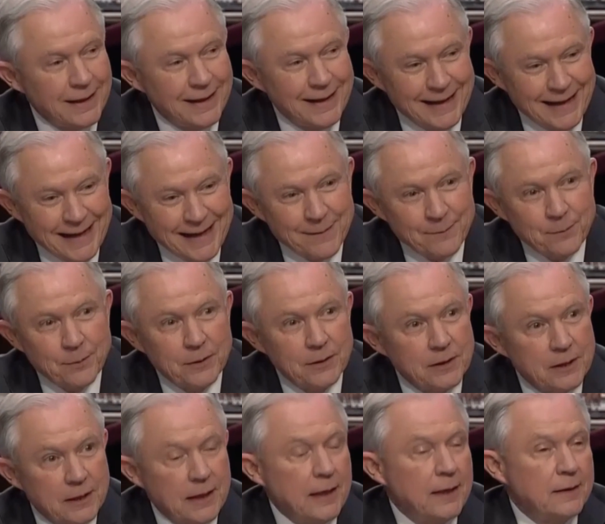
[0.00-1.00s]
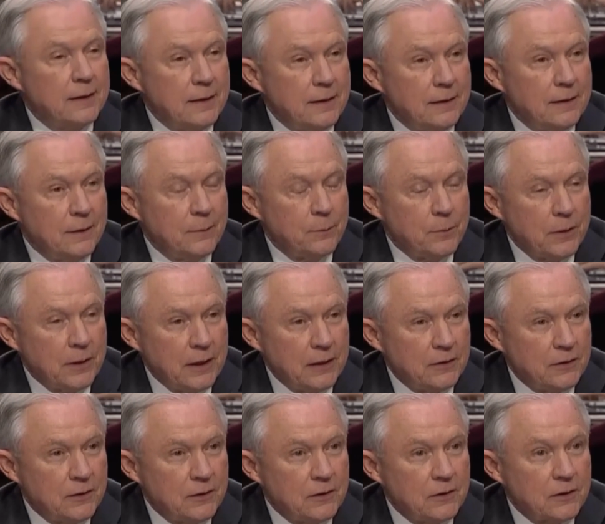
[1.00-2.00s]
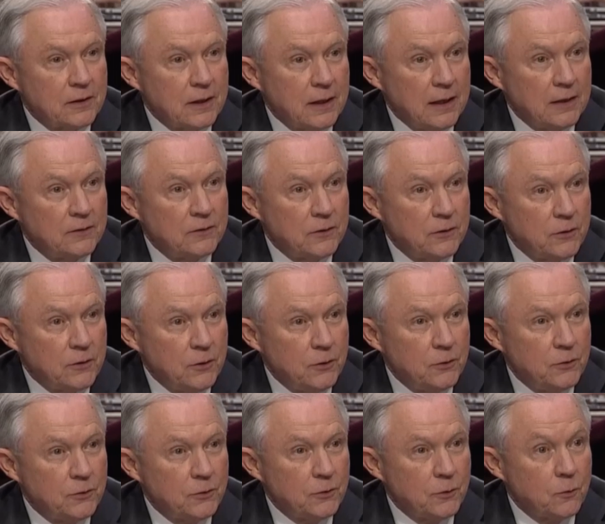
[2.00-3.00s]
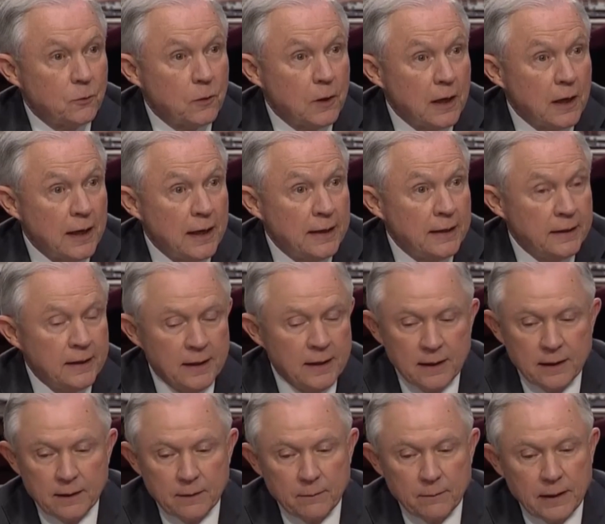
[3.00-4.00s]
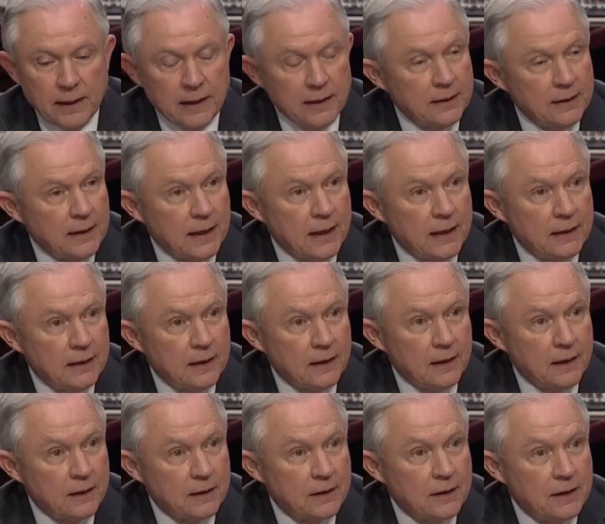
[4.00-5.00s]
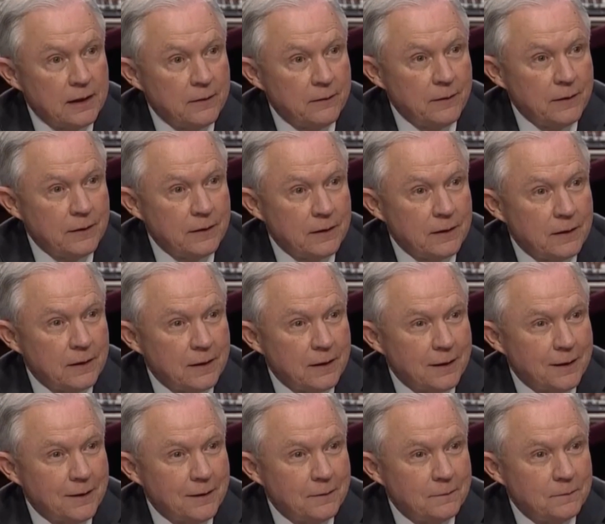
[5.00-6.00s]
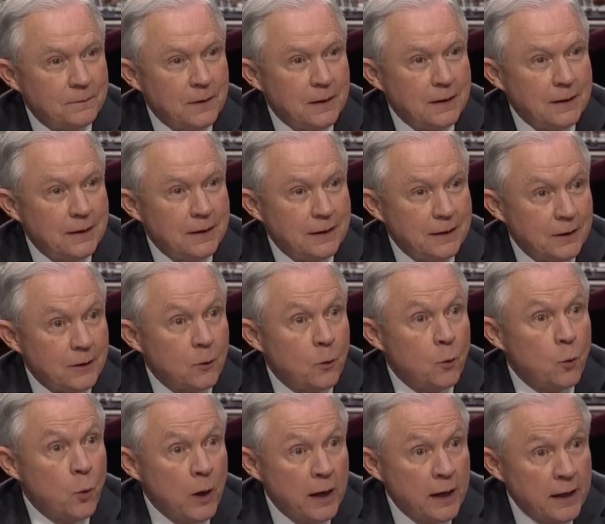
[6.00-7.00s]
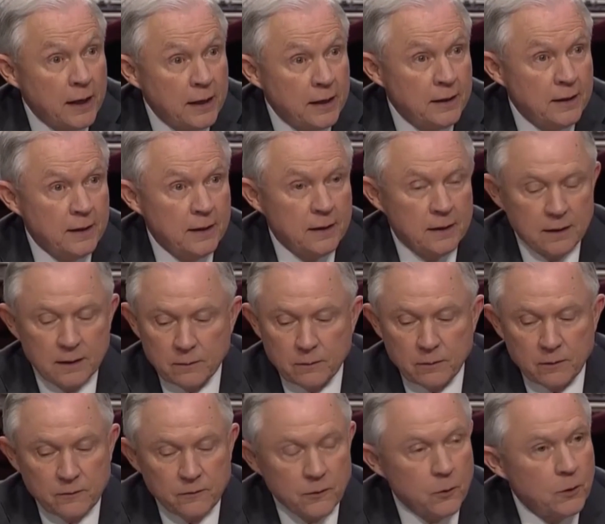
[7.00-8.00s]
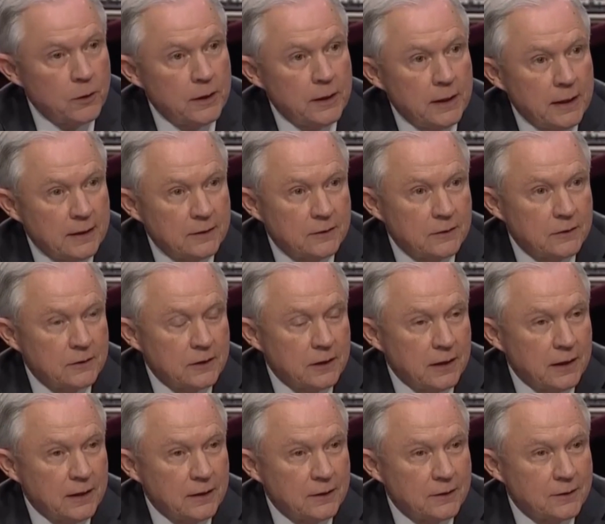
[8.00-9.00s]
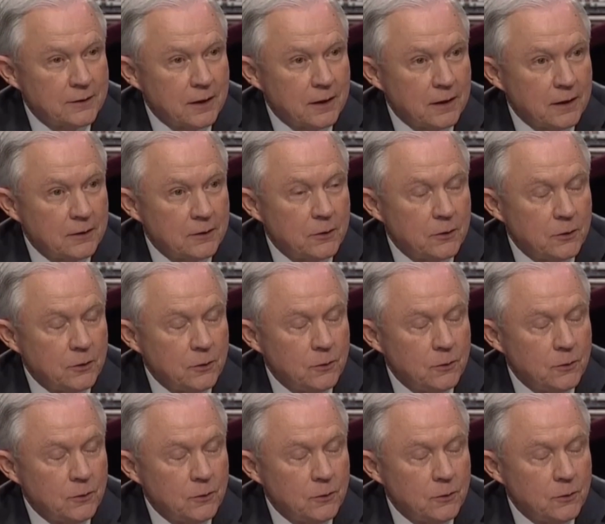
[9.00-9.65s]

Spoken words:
I'm protecting the President's constitutional right by not giving it away before he has a chance to